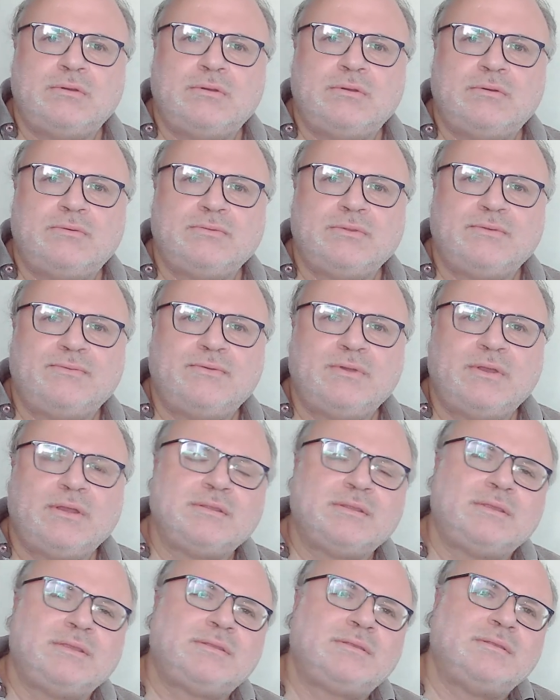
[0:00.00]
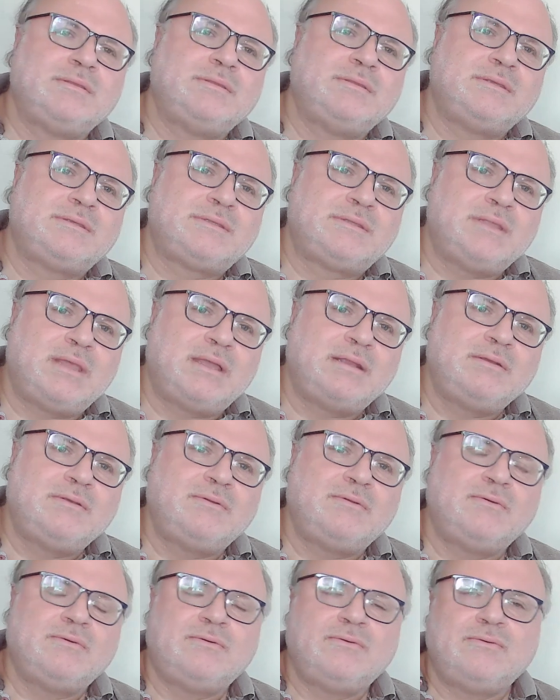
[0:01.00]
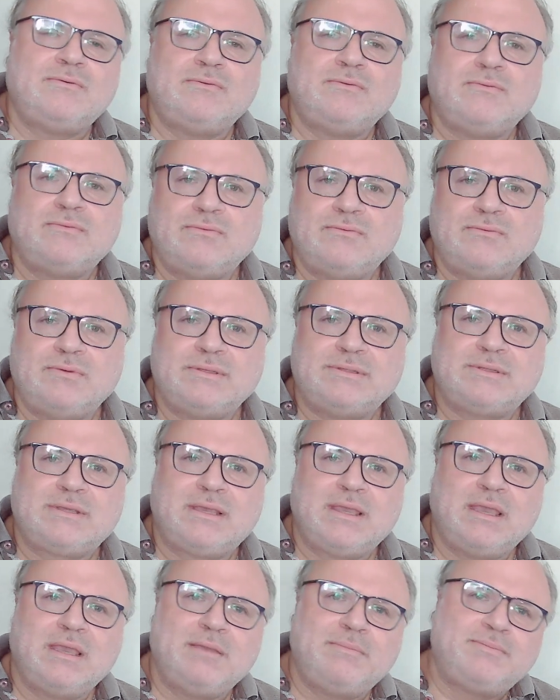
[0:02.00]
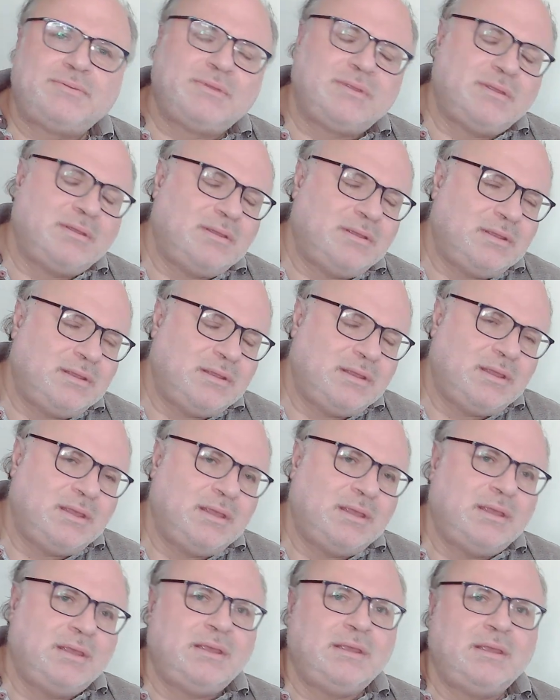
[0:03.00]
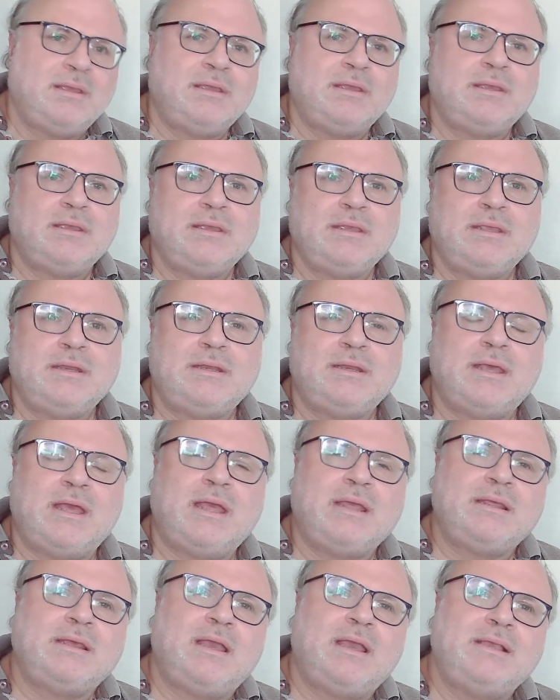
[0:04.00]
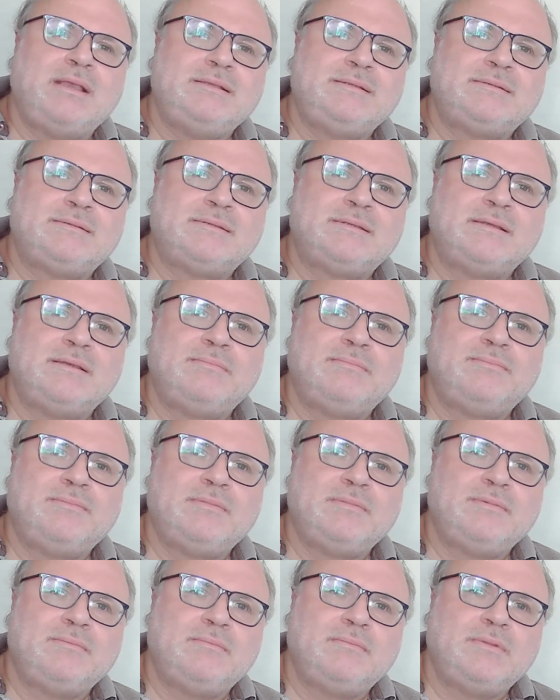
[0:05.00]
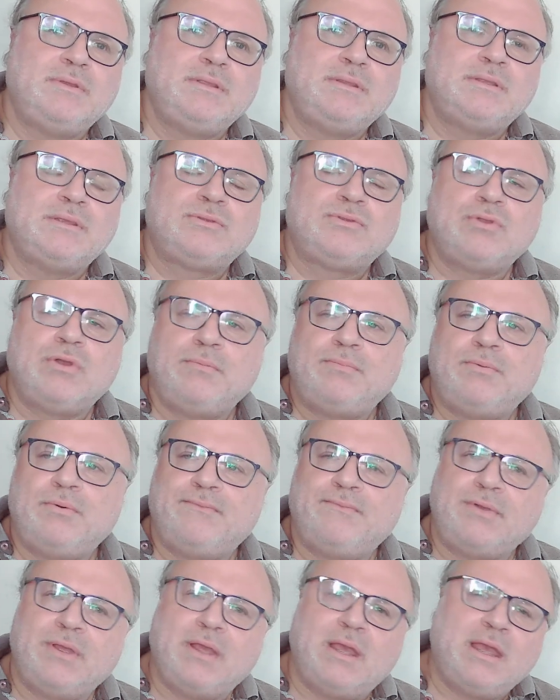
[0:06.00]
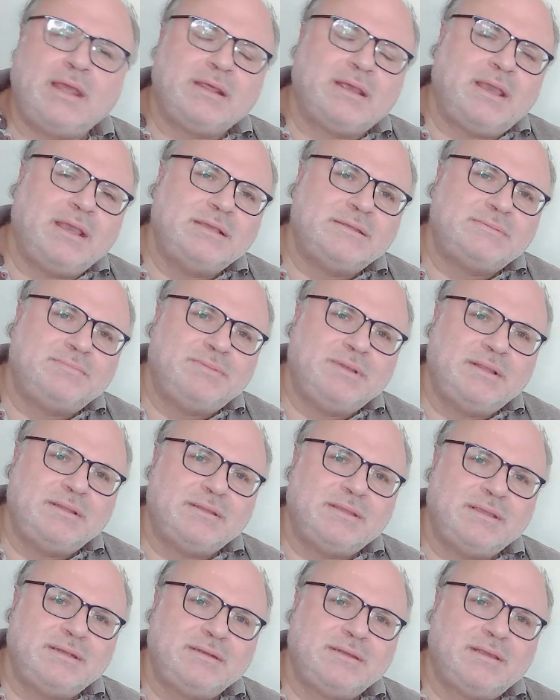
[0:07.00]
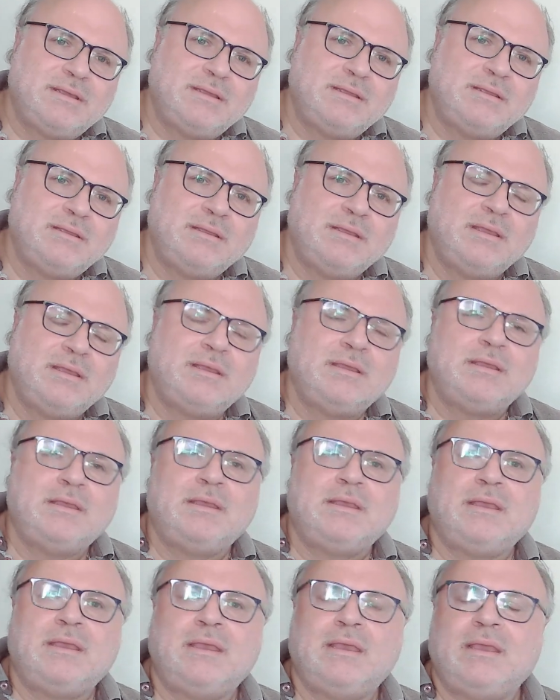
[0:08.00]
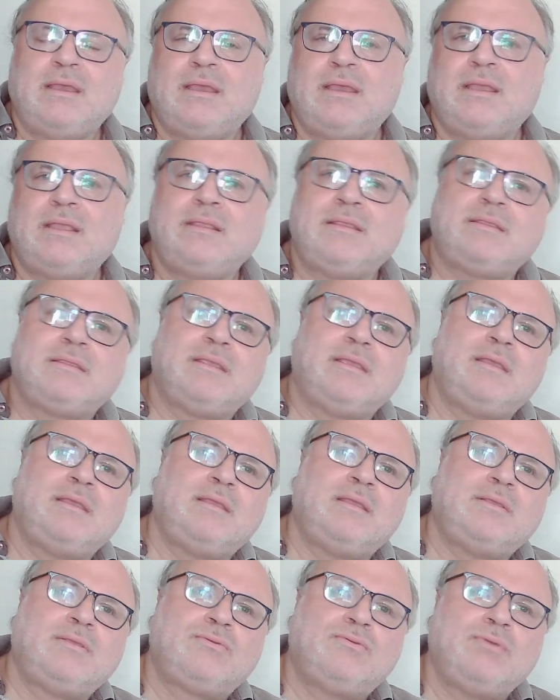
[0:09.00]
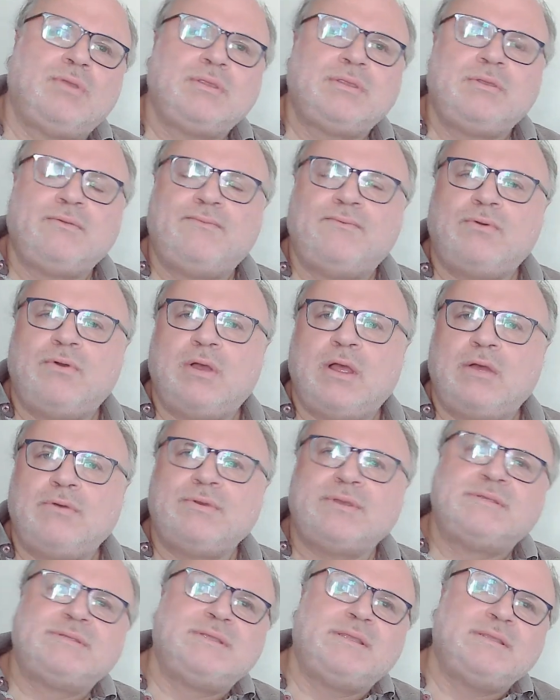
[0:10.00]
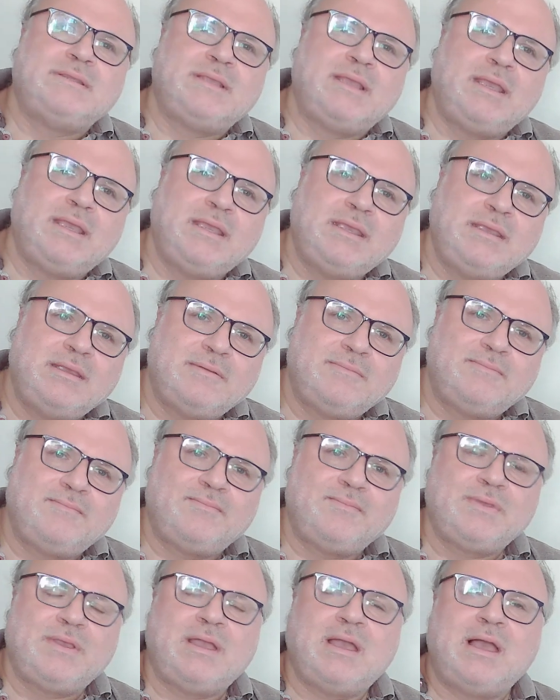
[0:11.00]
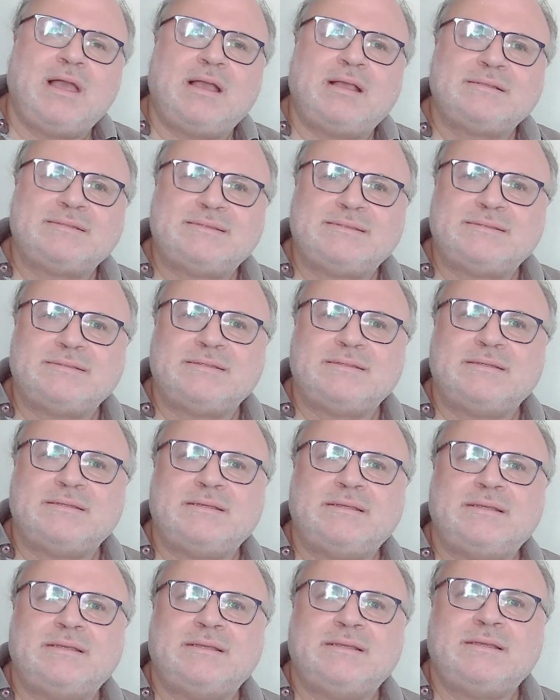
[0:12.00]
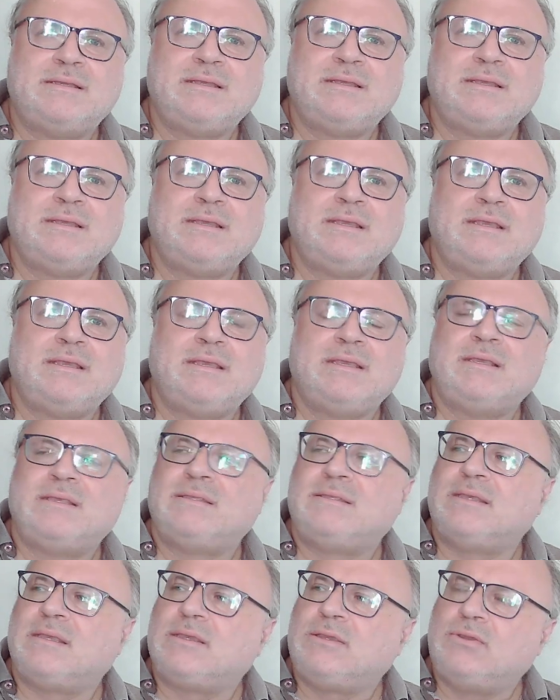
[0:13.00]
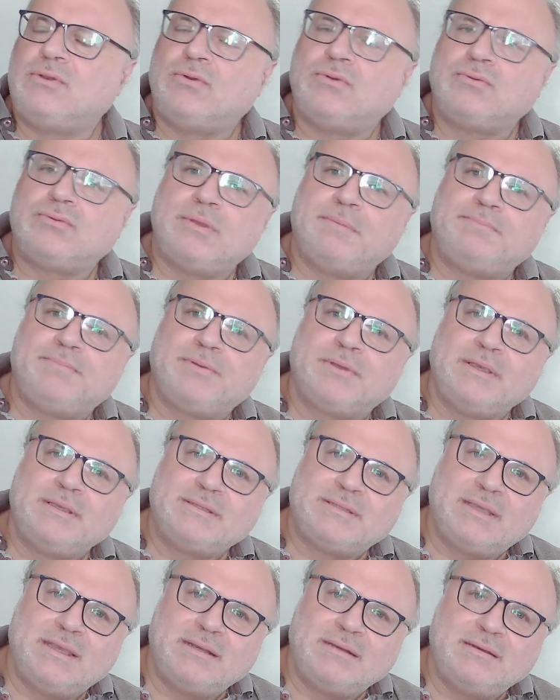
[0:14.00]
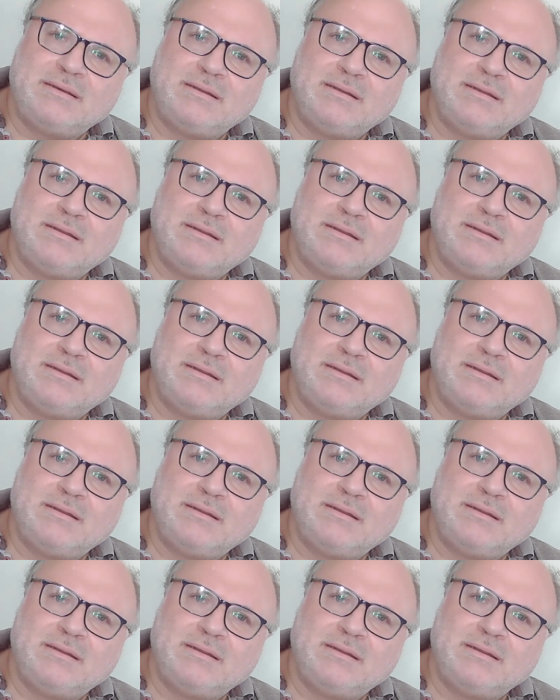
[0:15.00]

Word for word: of the fact that Nestan was kept in a high-rise, um, in the top of a high-rise building, and uh, 24 hours a day, guards secured the prison